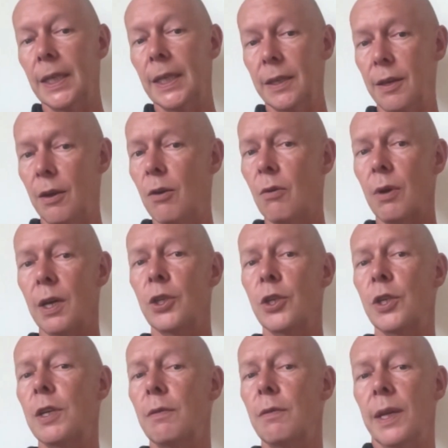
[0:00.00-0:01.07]
They are
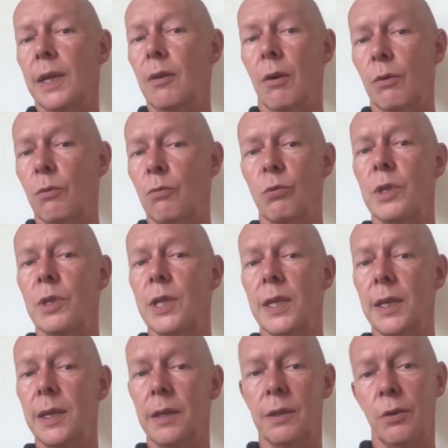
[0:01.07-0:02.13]
achieving on a
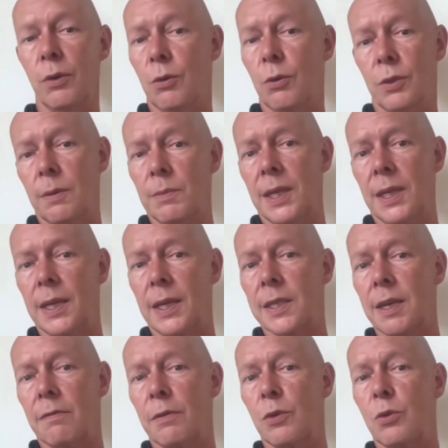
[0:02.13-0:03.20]
routine, something like
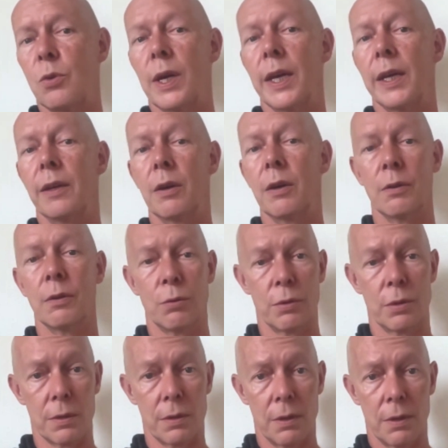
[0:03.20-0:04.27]
7 to 8
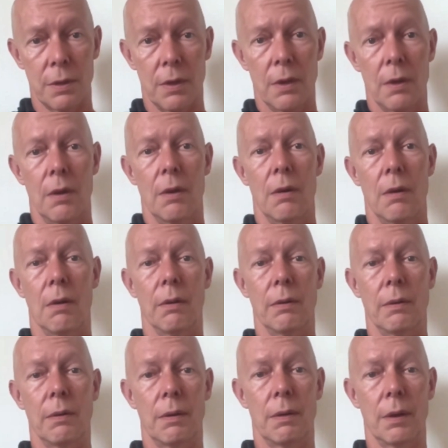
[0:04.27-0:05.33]
colors
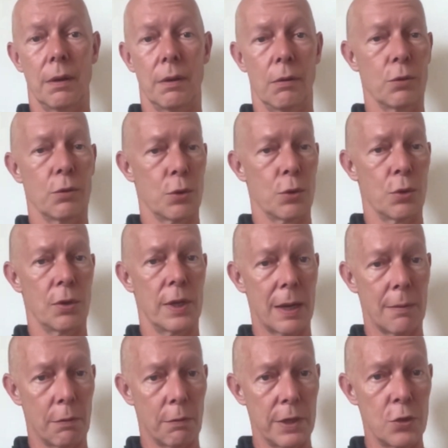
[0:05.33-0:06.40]
on certain type
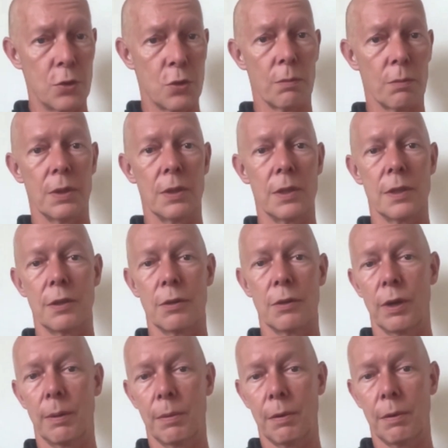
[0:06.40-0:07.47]
of instruments, certain
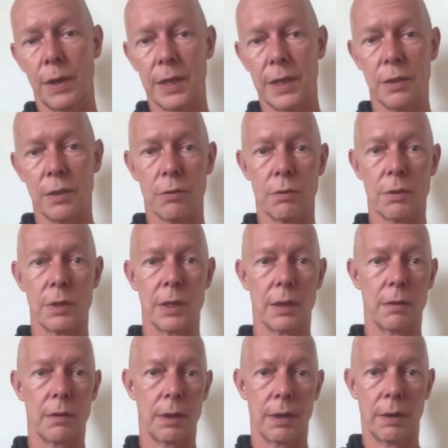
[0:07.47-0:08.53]
type of lasers
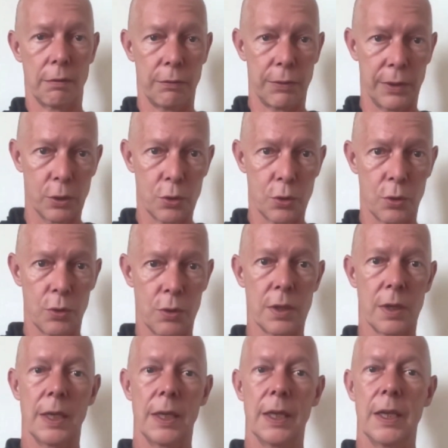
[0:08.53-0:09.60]
and filters.
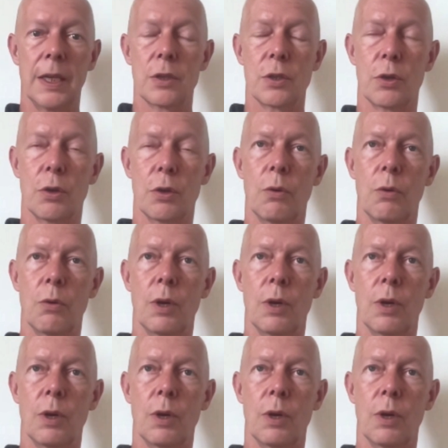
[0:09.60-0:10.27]
So